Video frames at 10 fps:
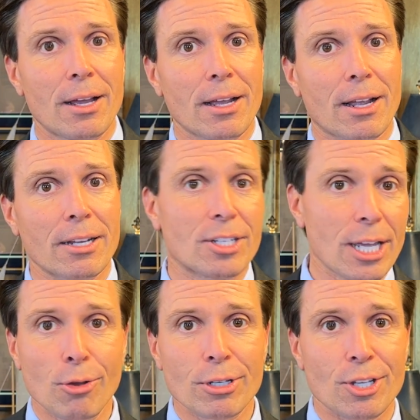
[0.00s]

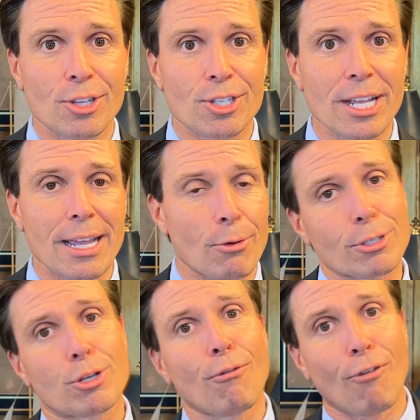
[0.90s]
contiguous to the city. It
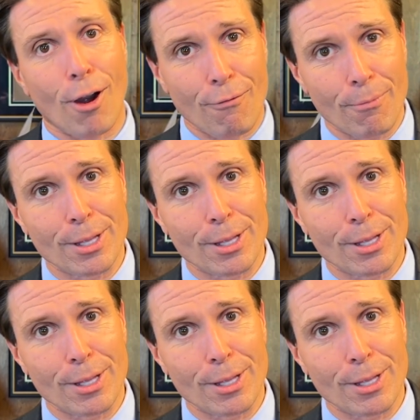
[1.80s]
was too far from the